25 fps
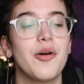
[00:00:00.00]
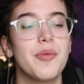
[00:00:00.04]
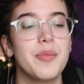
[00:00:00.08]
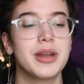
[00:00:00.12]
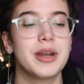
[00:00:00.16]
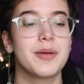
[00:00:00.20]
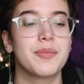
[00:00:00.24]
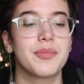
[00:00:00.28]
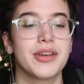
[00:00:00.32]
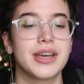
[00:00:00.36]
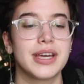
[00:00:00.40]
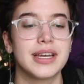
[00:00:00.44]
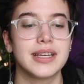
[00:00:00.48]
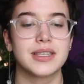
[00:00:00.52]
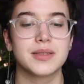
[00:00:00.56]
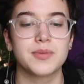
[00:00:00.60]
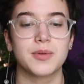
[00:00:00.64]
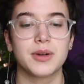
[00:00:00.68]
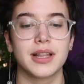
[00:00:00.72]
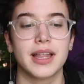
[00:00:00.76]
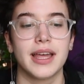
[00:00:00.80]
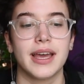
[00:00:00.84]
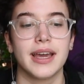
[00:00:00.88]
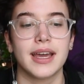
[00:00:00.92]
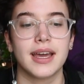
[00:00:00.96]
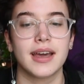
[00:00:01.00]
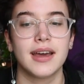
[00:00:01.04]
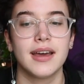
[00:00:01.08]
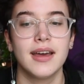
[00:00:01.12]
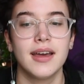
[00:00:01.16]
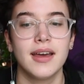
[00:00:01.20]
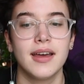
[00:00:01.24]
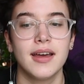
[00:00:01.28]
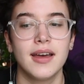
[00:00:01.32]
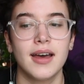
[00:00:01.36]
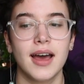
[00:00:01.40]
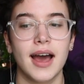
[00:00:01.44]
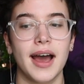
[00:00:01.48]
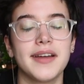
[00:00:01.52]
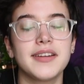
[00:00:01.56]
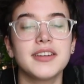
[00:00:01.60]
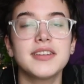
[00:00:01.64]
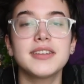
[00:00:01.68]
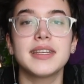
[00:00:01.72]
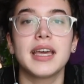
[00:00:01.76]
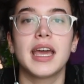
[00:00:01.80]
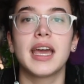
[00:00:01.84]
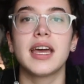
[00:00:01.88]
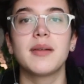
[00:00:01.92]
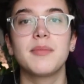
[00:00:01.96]
I'm in a place where like I
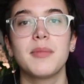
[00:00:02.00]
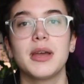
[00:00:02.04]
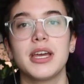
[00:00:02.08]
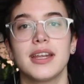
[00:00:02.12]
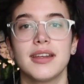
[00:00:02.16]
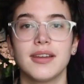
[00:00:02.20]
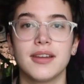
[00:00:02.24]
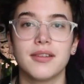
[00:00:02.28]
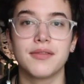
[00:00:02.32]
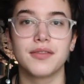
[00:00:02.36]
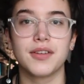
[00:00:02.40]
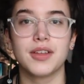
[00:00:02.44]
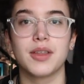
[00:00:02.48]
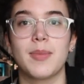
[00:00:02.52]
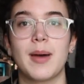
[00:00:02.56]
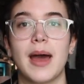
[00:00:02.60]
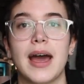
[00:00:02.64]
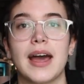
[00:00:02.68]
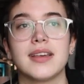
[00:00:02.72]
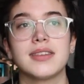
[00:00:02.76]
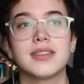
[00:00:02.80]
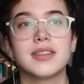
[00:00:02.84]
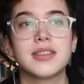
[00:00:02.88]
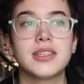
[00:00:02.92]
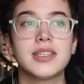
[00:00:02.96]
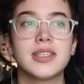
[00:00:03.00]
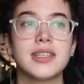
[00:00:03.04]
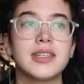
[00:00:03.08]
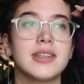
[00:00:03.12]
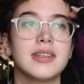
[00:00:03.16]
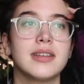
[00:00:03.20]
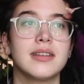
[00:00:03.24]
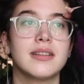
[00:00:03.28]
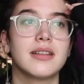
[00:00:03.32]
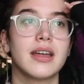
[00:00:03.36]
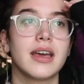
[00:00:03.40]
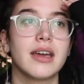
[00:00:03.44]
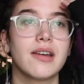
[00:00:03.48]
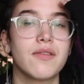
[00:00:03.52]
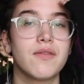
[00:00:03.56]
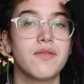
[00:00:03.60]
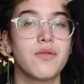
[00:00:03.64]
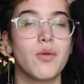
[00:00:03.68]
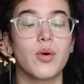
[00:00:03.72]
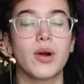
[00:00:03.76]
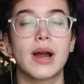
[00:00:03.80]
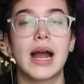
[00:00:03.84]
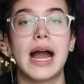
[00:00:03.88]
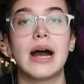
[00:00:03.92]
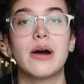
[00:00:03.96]
just animated for the past like
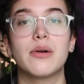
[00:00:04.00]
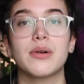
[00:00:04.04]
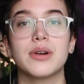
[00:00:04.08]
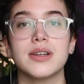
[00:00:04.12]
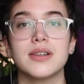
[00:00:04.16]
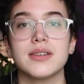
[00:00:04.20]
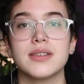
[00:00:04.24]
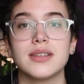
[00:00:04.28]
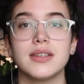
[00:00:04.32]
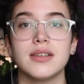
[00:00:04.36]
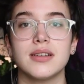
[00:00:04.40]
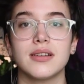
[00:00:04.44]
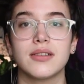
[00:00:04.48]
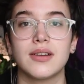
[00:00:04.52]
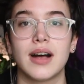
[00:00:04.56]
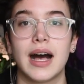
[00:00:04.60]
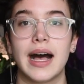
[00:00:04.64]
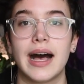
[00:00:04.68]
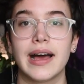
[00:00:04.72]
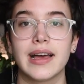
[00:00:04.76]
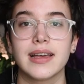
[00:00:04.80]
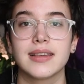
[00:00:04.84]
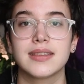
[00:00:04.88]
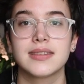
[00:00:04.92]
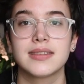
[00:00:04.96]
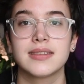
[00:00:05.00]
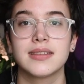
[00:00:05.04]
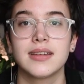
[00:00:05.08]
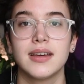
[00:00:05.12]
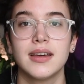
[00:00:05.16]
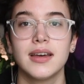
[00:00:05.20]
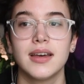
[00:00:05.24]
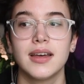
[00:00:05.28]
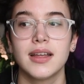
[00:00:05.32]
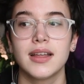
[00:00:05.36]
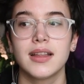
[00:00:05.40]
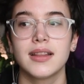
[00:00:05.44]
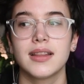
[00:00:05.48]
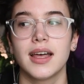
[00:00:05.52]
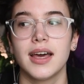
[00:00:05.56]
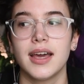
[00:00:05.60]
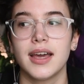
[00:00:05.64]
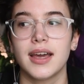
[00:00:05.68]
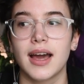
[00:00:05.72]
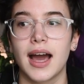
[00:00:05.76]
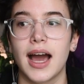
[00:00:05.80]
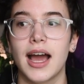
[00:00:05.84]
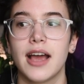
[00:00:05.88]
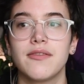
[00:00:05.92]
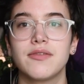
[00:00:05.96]
4 hours in a class.
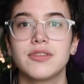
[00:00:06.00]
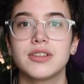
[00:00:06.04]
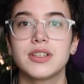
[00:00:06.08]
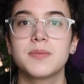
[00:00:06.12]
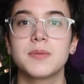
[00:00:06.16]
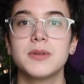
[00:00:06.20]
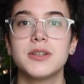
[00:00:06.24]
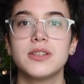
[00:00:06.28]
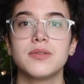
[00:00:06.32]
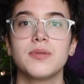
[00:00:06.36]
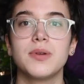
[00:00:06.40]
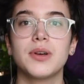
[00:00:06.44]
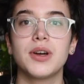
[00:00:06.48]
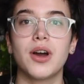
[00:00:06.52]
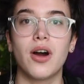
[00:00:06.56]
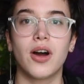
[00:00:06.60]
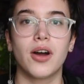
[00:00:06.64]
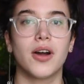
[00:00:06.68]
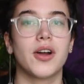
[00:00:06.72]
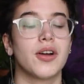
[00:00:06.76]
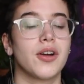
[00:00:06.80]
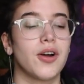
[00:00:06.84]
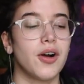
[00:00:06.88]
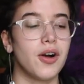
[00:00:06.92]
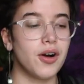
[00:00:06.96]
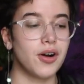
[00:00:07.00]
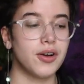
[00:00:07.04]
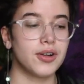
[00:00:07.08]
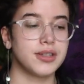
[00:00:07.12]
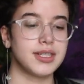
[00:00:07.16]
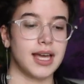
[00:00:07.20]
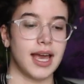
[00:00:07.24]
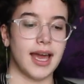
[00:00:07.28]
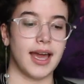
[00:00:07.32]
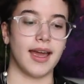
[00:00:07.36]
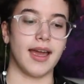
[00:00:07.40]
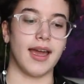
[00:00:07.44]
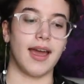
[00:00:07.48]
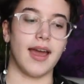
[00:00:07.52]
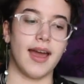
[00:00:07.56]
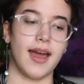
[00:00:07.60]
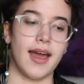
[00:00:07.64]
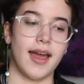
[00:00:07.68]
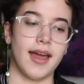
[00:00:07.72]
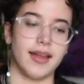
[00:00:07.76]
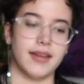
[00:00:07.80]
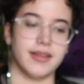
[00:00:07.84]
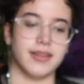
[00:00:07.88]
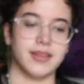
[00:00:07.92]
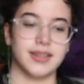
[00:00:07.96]
Like I've just been doing art all day
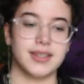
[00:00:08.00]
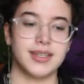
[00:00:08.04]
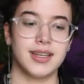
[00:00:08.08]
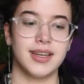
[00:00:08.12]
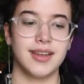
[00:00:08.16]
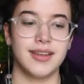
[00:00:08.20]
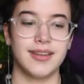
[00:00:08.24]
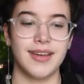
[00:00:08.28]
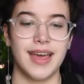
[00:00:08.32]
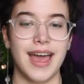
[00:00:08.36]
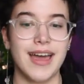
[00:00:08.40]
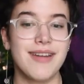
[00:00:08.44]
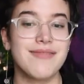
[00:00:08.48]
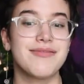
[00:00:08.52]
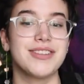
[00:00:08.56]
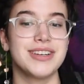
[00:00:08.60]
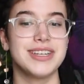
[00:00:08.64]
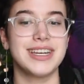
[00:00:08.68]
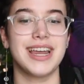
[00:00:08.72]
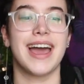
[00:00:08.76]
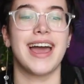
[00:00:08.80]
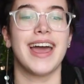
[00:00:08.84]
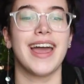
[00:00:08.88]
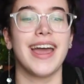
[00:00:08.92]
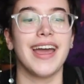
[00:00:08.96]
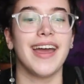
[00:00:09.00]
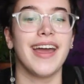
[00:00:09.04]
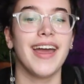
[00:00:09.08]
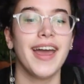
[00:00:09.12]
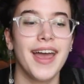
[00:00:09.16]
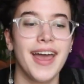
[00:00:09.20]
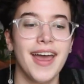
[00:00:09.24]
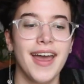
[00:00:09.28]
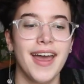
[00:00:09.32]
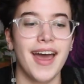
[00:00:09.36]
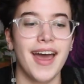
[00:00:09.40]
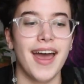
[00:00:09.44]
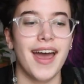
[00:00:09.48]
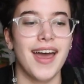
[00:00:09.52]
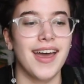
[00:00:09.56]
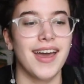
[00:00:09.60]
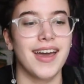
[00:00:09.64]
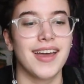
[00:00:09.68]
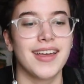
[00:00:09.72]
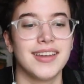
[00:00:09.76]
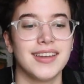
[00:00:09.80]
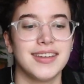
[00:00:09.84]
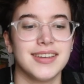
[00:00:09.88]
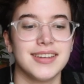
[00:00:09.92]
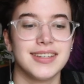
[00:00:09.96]
and every day,
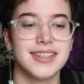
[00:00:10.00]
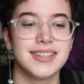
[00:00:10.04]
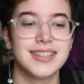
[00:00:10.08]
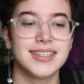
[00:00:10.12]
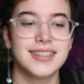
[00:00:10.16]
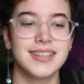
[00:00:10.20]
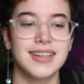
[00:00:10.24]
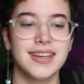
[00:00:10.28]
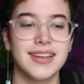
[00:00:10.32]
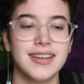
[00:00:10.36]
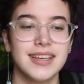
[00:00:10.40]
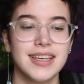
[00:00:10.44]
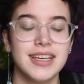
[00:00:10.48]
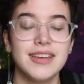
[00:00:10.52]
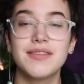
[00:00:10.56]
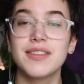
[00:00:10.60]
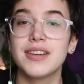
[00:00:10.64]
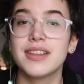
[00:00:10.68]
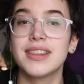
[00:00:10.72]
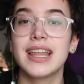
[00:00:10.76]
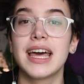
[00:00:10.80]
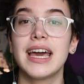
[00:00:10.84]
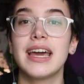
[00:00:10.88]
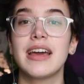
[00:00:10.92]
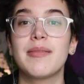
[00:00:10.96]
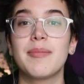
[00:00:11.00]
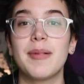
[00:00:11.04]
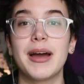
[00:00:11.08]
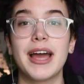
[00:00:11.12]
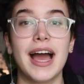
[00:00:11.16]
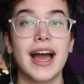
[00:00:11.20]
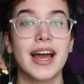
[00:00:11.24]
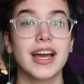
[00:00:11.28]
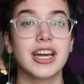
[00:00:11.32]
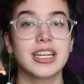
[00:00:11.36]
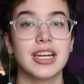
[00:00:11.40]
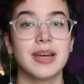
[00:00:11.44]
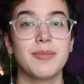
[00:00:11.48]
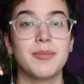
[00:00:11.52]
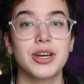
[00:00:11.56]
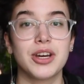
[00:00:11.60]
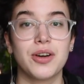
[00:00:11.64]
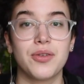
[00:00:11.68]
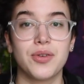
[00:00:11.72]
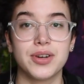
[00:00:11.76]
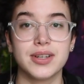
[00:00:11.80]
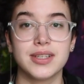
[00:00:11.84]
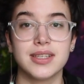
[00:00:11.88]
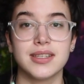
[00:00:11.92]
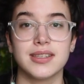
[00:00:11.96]
and even like my academic
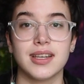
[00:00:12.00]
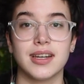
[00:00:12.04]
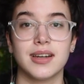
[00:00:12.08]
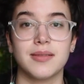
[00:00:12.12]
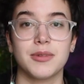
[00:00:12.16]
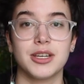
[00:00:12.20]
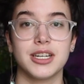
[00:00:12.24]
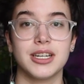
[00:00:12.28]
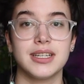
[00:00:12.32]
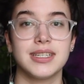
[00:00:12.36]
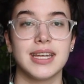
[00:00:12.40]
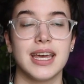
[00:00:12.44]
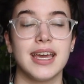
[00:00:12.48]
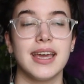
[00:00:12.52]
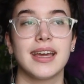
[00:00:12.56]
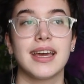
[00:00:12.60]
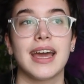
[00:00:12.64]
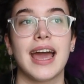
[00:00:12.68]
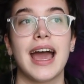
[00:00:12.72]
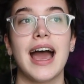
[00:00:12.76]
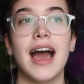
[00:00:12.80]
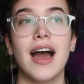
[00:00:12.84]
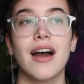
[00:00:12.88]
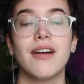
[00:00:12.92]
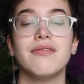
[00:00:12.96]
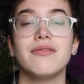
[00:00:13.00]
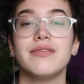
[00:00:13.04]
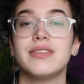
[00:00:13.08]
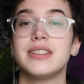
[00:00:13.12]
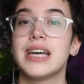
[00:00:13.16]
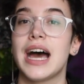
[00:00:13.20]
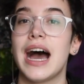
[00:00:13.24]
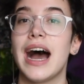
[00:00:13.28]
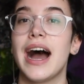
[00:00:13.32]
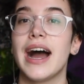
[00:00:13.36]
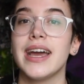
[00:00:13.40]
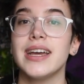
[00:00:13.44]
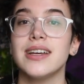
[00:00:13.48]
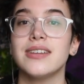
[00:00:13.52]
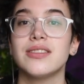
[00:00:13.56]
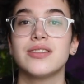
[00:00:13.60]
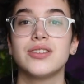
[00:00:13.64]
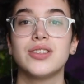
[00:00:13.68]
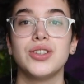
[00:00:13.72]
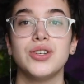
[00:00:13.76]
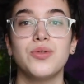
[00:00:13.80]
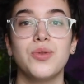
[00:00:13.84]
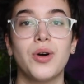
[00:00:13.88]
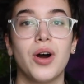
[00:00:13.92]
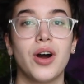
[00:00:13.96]
courses that I'm going to take have ties
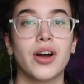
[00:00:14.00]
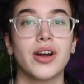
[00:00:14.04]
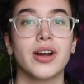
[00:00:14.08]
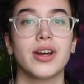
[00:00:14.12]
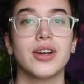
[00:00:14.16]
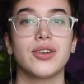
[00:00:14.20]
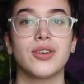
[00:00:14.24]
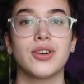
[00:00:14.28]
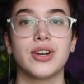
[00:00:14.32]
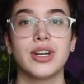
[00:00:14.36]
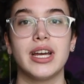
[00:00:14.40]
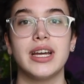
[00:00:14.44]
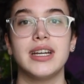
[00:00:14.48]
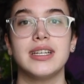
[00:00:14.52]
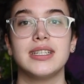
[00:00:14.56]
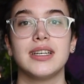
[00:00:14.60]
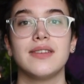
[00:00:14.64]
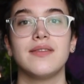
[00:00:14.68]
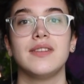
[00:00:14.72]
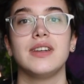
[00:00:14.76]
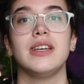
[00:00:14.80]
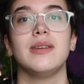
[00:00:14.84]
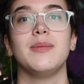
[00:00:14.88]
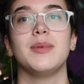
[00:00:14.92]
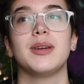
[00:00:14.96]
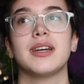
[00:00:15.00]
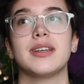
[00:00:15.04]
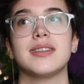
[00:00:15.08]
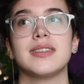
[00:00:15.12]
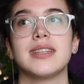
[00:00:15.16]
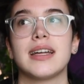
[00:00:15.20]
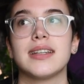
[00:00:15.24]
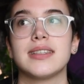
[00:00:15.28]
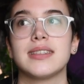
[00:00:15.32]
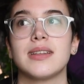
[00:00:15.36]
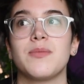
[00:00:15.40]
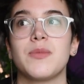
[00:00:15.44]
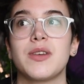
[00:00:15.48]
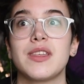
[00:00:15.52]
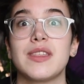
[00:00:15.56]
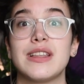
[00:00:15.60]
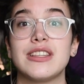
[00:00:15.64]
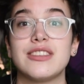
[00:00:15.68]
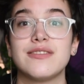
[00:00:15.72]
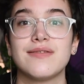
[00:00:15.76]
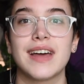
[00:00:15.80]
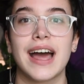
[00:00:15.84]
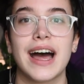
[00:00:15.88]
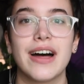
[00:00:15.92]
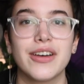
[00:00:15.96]
to art and creativity, because that's something
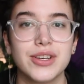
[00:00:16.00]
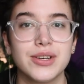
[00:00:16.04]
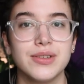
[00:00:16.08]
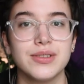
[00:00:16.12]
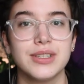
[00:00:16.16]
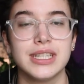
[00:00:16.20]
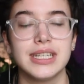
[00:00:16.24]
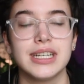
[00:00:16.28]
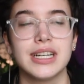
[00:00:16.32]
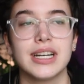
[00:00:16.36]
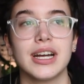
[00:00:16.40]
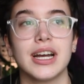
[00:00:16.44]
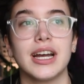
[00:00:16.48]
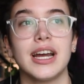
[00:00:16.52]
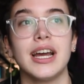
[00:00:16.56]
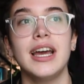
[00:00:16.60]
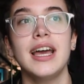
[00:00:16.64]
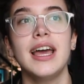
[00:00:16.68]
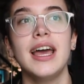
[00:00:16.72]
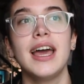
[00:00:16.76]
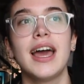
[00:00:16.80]
that's valued here.